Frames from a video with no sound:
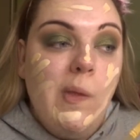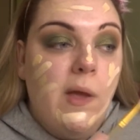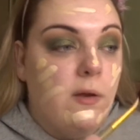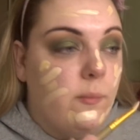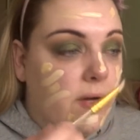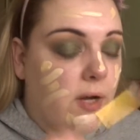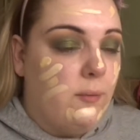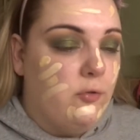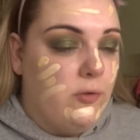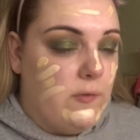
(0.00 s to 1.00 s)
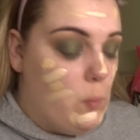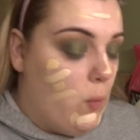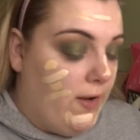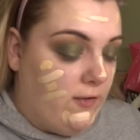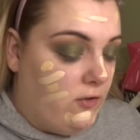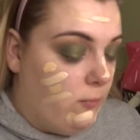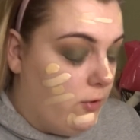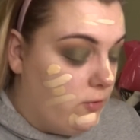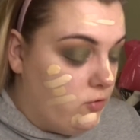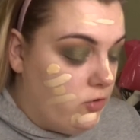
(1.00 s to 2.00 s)
and oh my god, I was using way too
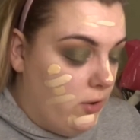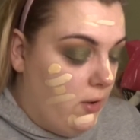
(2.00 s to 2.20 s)
much.